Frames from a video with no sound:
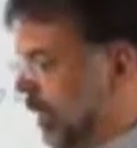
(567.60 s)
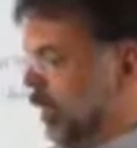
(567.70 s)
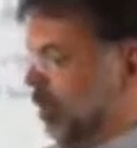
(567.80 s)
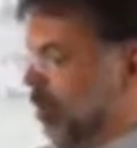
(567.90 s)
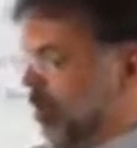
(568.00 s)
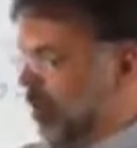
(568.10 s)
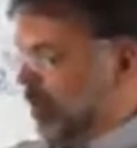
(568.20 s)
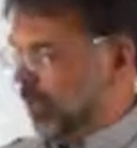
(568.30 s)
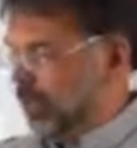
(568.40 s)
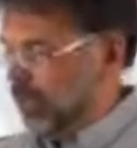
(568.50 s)
meter,
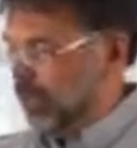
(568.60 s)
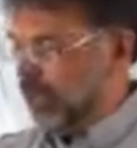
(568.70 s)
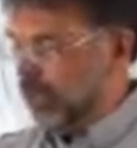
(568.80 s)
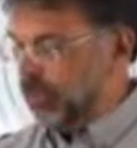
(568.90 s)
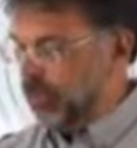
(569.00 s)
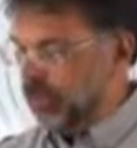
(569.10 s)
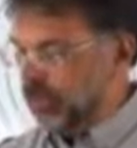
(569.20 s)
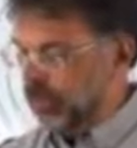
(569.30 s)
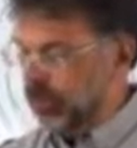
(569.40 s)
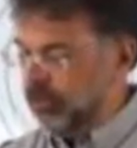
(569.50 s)
probably that's way
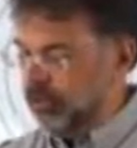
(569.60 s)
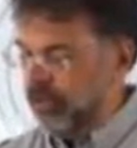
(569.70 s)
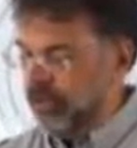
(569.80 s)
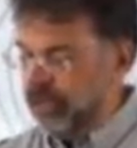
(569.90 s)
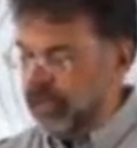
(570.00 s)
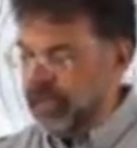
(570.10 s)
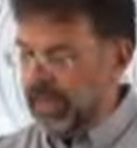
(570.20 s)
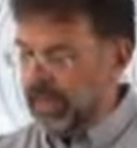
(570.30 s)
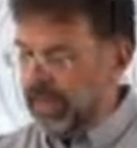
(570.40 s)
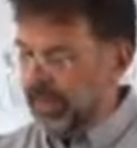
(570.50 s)
too strong.
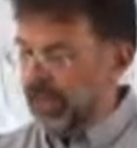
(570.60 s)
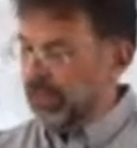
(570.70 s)
Now,